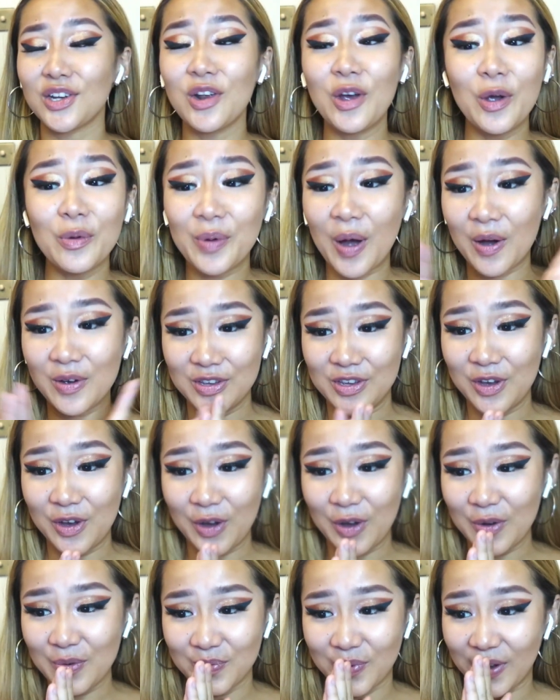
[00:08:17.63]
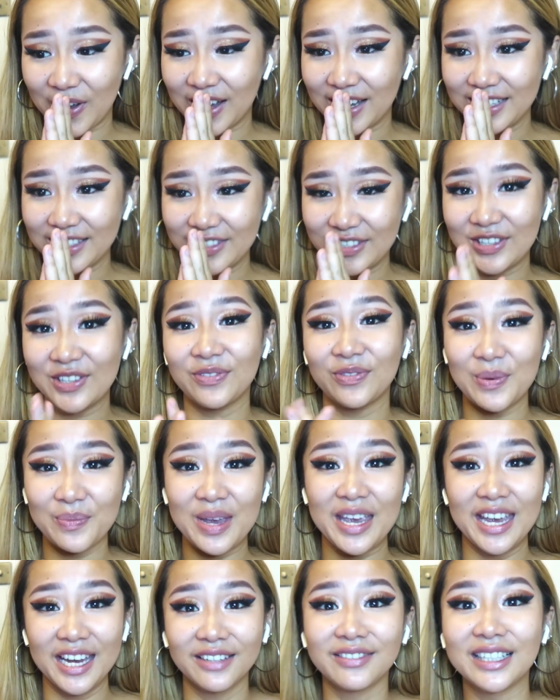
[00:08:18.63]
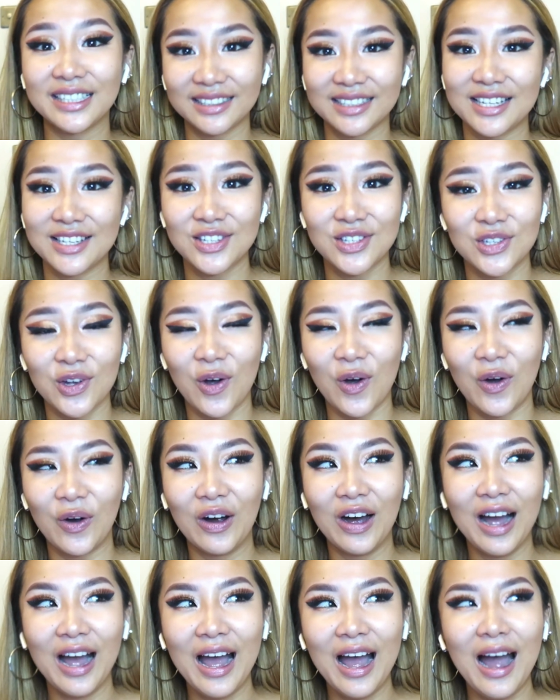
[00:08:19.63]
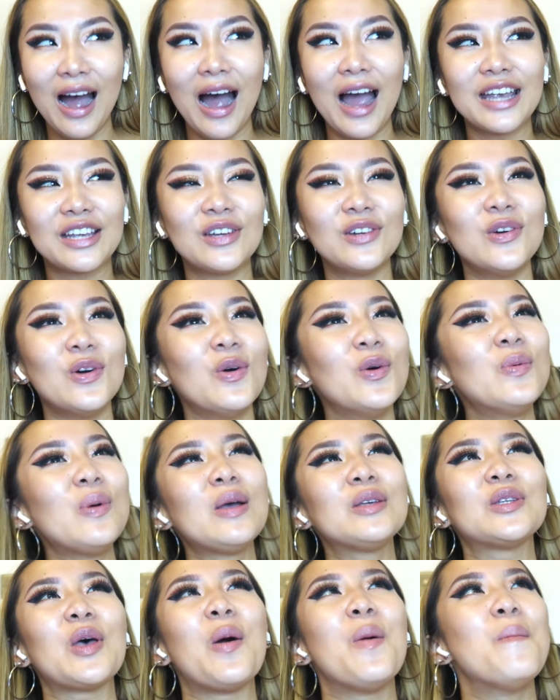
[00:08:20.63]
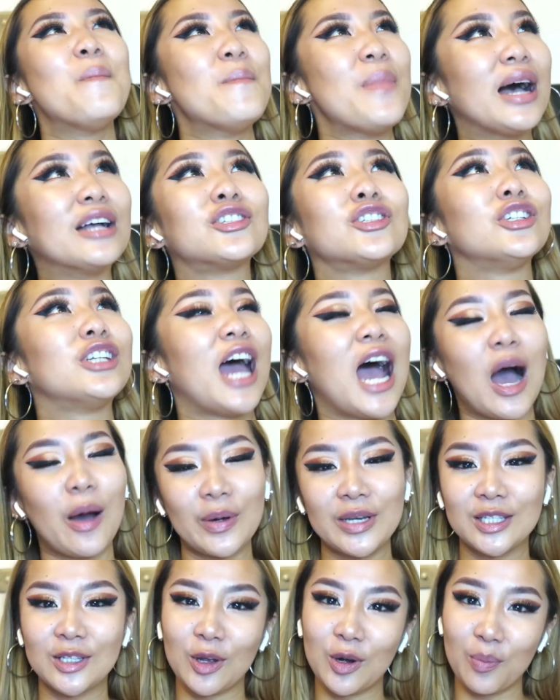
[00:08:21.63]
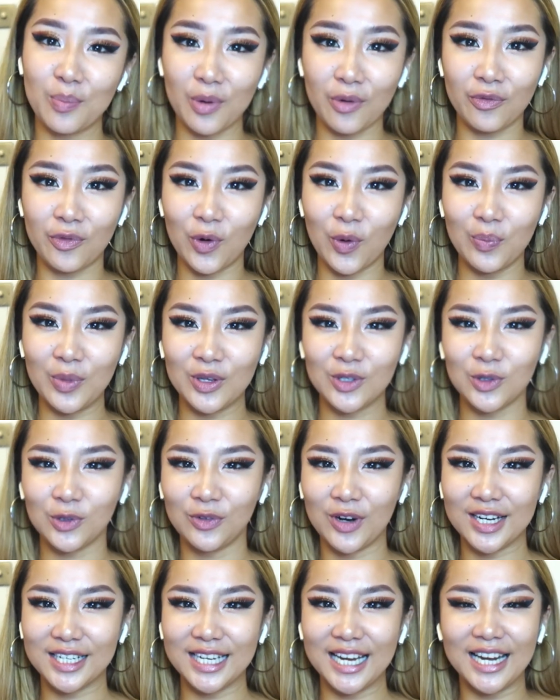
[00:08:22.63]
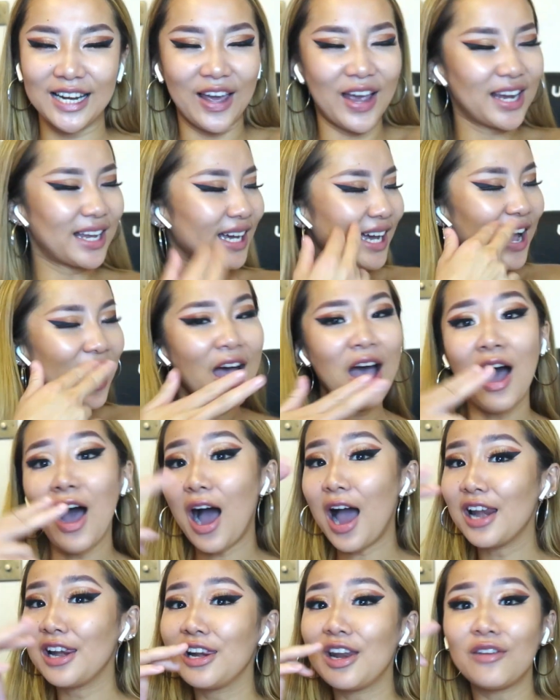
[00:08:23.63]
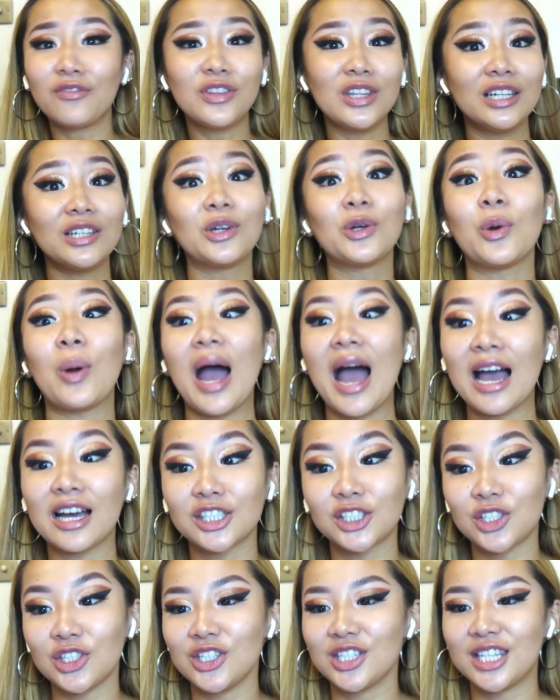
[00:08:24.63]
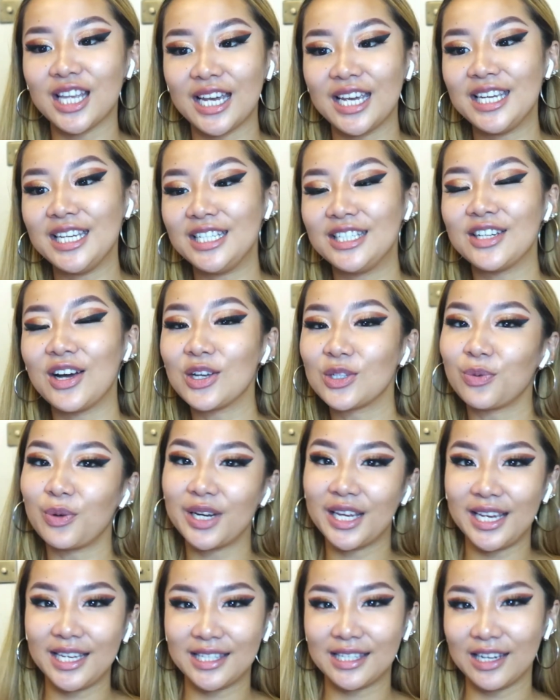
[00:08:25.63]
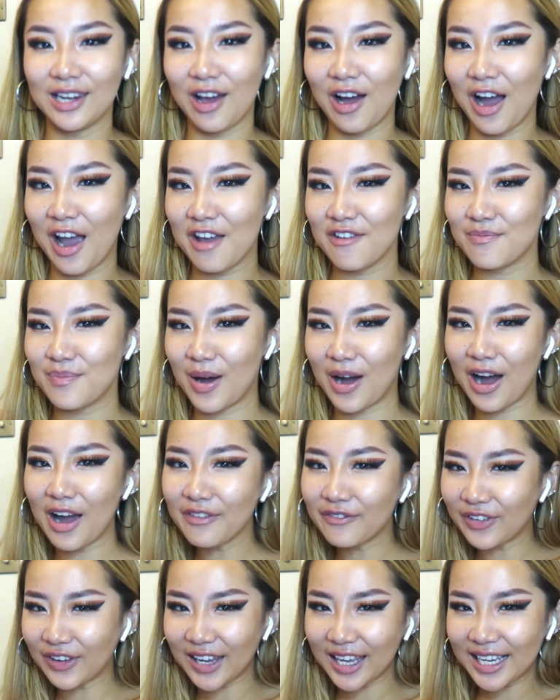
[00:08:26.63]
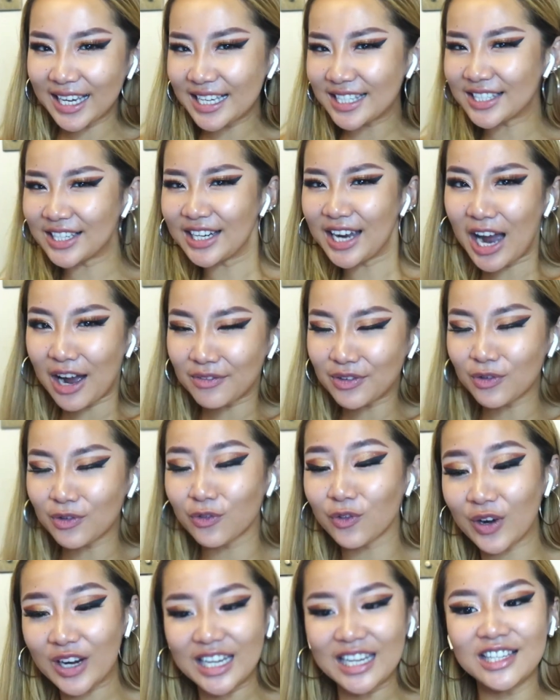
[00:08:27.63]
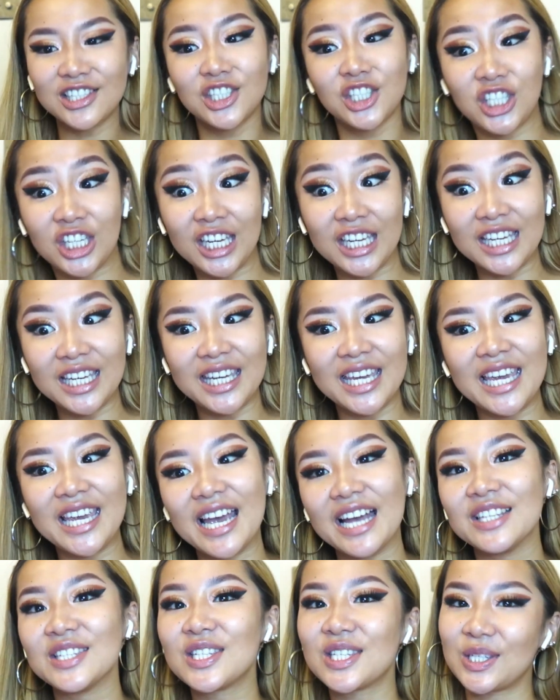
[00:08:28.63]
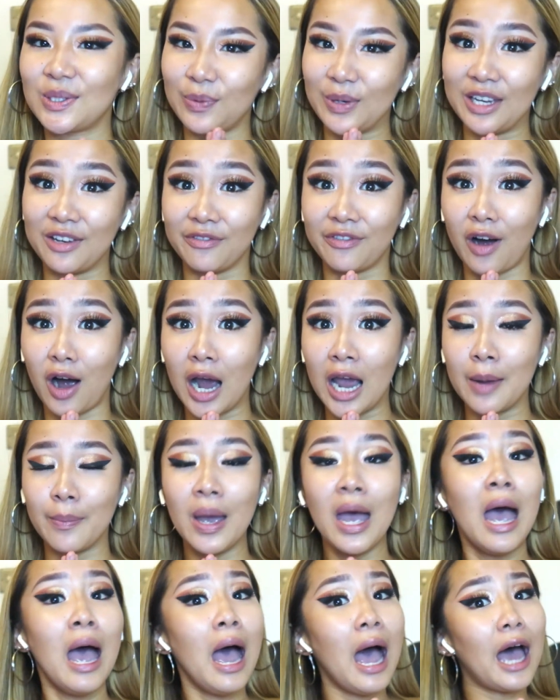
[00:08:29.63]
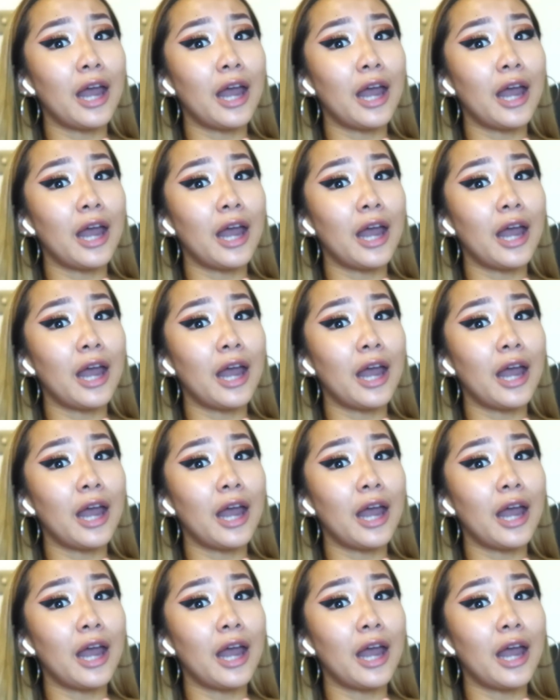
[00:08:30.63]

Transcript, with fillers: I don't know about you, but just from hearing this song, I can almost imagine how he's going to perform this already. Like, I love the little actions that he does when he's live, but I feel like he's going to have a really cheeky and sweet vibe.